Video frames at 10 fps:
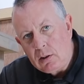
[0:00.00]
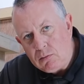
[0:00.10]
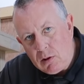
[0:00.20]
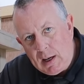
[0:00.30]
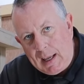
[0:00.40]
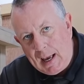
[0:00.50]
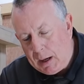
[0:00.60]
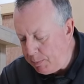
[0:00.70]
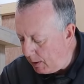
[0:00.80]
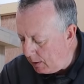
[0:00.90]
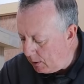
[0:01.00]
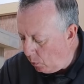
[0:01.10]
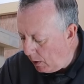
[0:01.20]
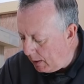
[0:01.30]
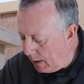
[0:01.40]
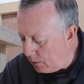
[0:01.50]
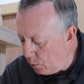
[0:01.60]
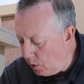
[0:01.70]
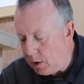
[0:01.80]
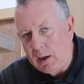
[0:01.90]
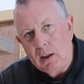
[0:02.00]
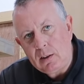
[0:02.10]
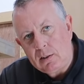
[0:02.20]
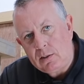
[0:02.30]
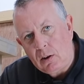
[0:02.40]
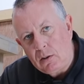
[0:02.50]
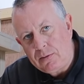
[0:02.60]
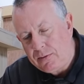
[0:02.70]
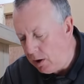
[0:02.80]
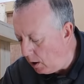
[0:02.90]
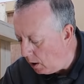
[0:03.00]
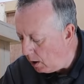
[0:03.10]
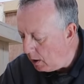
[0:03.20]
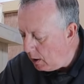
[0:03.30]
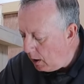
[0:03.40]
So really happy the way that's working so far.